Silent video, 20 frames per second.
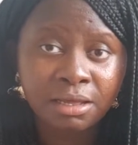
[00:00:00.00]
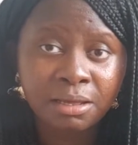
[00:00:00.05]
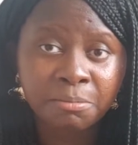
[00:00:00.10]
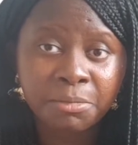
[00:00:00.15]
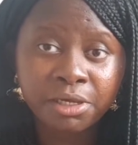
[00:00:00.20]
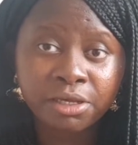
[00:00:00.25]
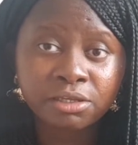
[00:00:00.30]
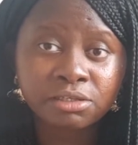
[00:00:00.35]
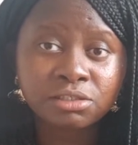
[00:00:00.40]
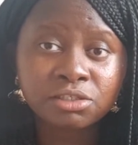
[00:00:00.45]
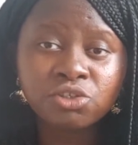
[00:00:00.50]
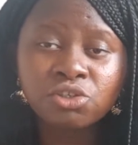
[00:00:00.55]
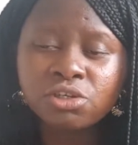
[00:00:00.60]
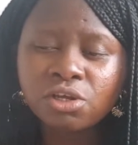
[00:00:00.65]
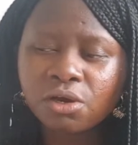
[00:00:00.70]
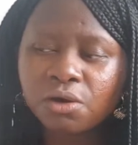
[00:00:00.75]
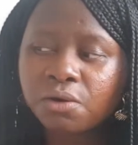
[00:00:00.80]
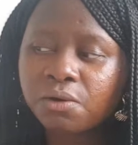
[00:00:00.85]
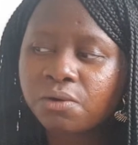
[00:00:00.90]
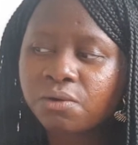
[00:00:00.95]
Because,
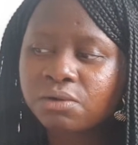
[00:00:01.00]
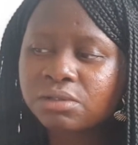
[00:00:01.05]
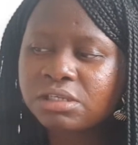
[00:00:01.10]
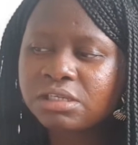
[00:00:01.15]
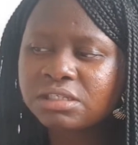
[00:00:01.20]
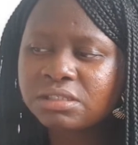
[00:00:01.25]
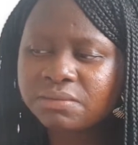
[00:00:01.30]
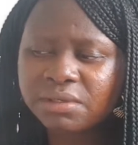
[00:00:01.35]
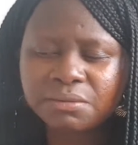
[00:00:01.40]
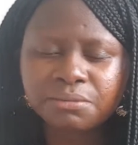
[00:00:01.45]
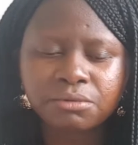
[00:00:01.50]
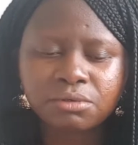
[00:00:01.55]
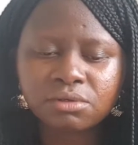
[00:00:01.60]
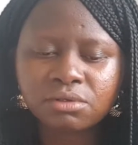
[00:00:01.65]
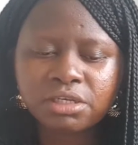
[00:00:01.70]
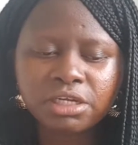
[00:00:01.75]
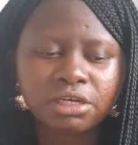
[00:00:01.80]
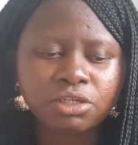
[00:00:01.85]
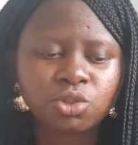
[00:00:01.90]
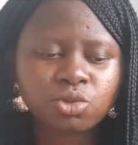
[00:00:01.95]
these people,
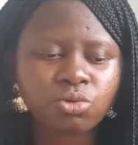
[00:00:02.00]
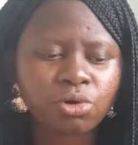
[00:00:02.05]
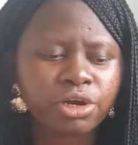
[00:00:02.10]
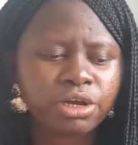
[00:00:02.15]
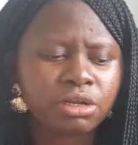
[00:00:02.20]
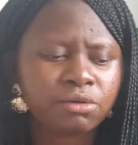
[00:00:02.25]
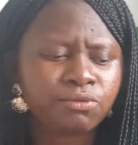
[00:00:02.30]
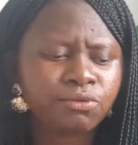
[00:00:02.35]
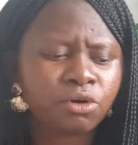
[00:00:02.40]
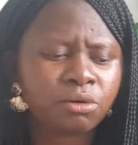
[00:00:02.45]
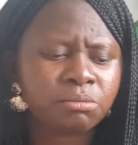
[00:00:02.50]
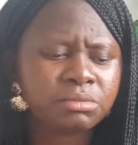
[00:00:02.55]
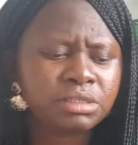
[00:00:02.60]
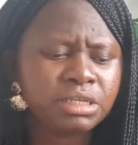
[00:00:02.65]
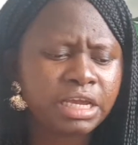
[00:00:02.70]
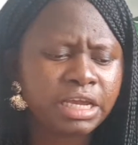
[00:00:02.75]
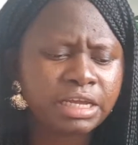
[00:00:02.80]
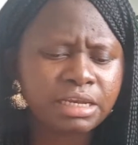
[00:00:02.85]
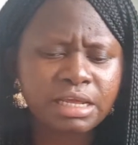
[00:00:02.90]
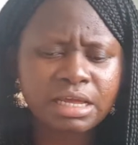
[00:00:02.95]
they're drawing from
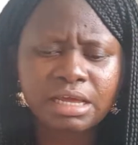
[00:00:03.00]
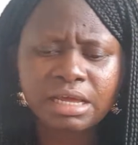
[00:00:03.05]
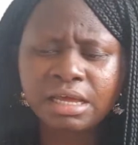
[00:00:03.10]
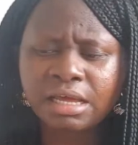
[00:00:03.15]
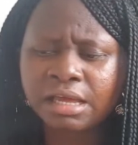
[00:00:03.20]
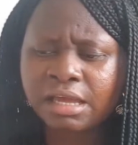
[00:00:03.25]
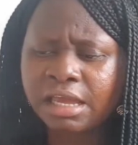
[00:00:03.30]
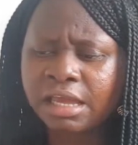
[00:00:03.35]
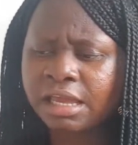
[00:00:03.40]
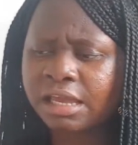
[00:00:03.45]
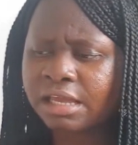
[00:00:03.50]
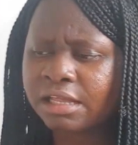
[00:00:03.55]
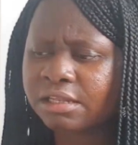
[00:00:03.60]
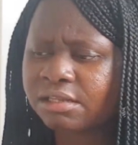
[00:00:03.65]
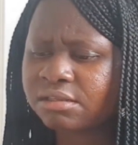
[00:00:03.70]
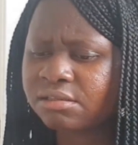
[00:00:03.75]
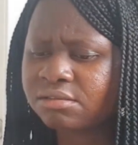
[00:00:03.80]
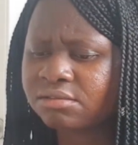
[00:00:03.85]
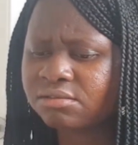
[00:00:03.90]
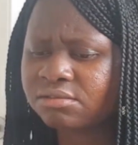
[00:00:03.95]
data
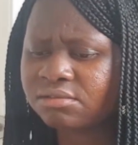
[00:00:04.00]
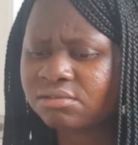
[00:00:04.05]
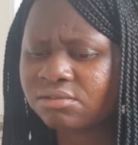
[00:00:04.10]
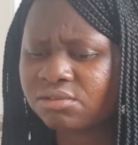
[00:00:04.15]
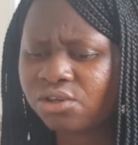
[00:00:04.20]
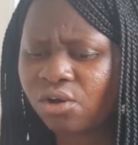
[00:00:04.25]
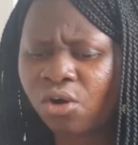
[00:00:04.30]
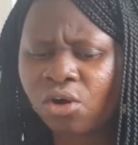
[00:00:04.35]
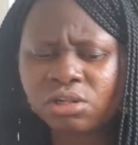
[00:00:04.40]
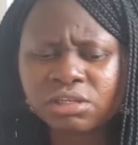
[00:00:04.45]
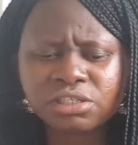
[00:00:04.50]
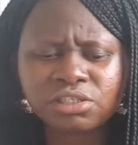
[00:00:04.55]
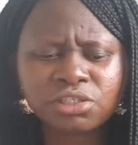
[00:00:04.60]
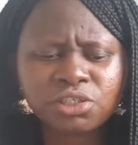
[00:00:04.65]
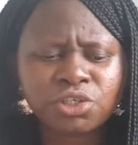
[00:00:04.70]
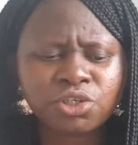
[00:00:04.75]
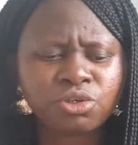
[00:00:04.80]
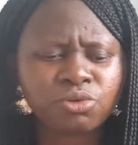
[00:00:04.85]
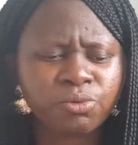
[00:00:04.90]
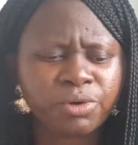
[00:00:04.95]
and all this
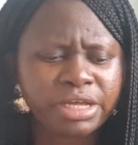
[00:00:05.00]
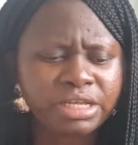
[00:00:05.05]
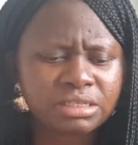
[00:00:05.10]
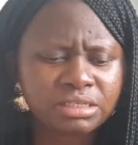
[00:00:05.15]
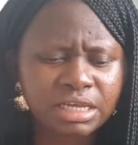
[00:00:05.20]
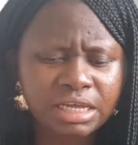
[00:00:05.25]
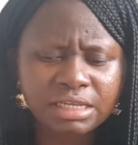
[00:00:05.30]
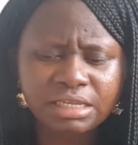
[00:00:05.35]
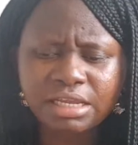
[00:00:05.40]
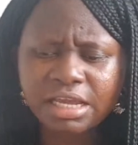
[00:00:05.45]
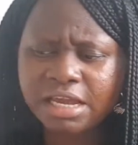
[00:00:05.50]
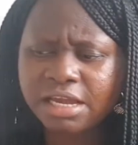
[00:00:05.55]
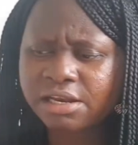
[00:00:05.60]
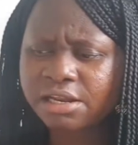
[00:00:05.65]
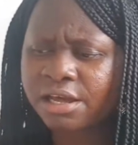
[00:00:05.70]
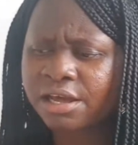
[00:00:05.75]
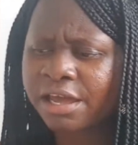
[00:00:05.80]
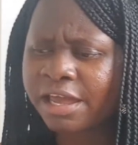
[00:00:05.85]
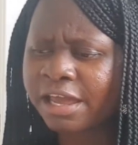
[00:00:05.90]
curated data